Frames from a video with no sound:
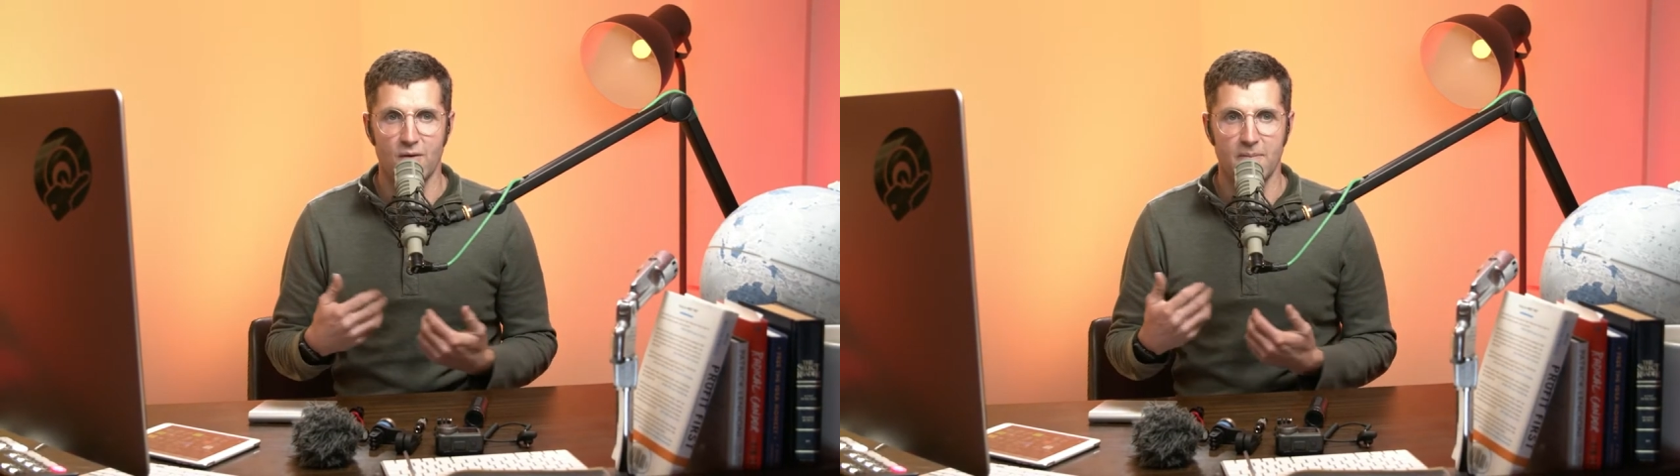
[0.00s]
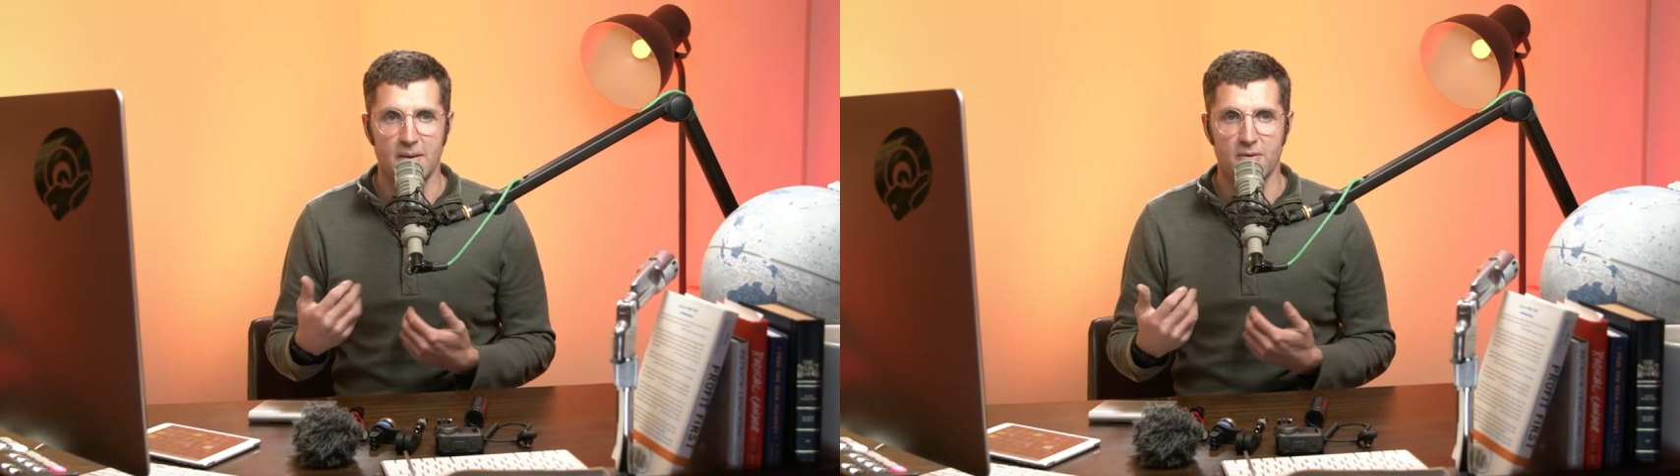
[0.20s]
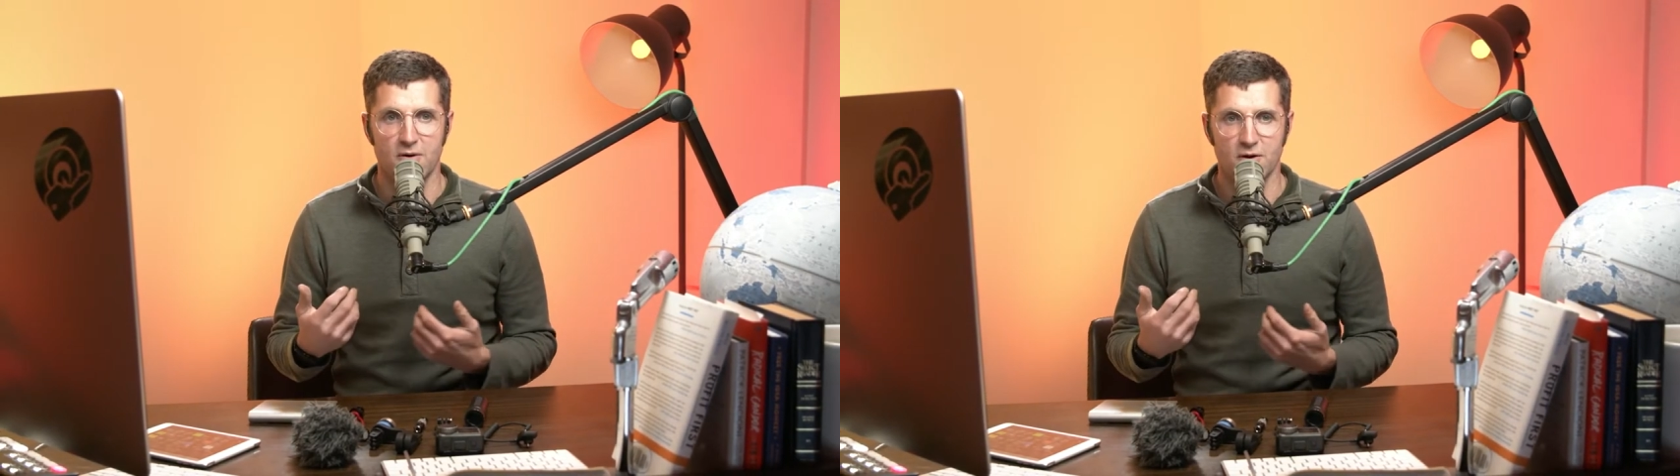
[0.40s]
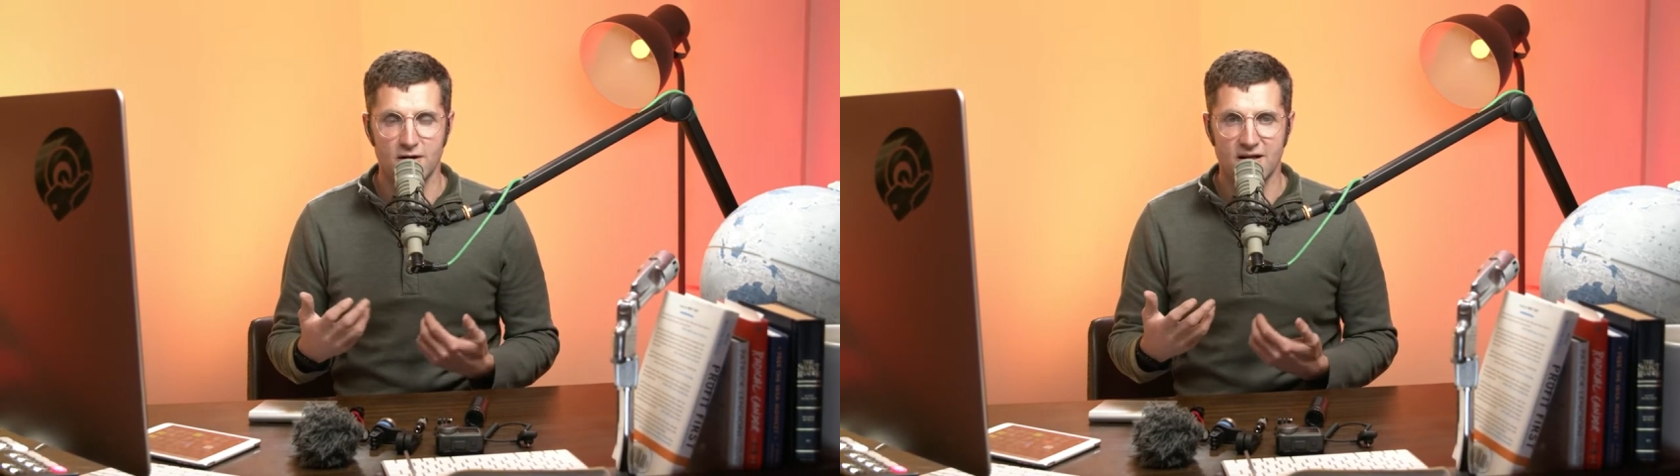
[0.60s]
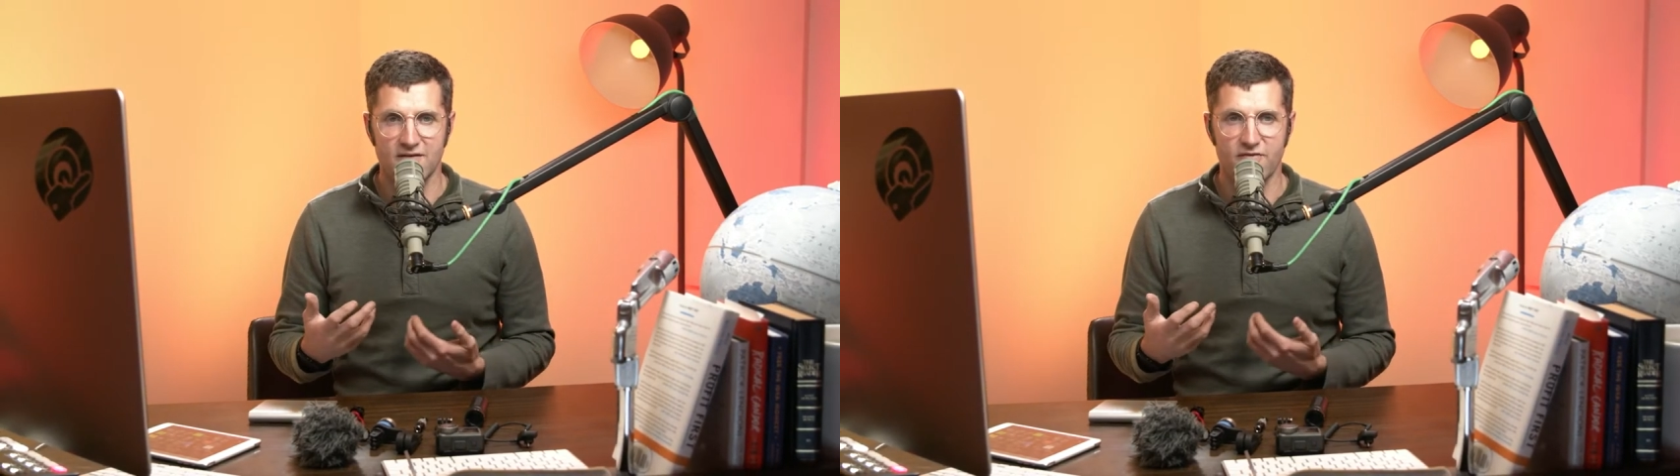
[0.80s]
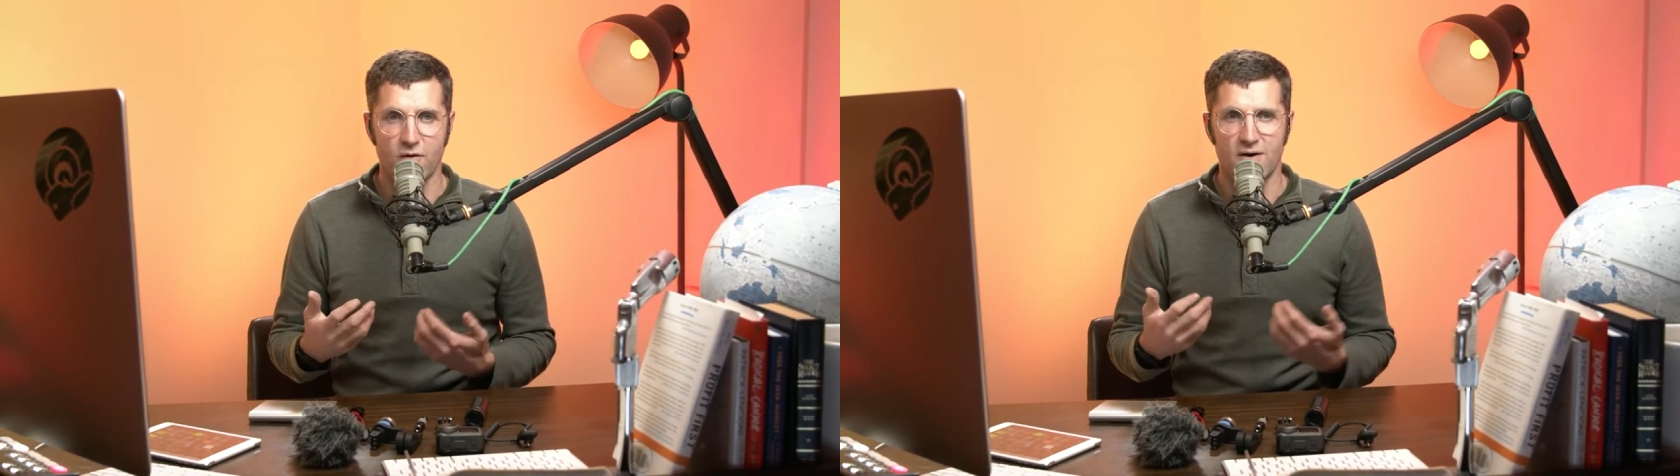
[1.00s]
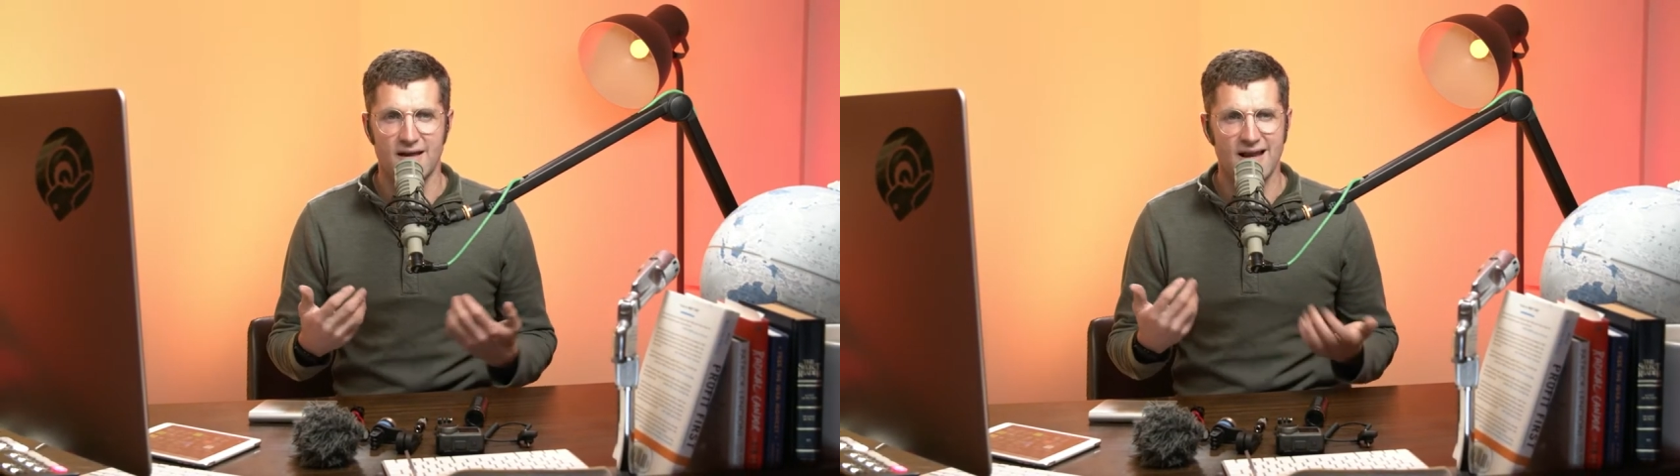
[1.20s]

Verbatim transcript: what people are looking for.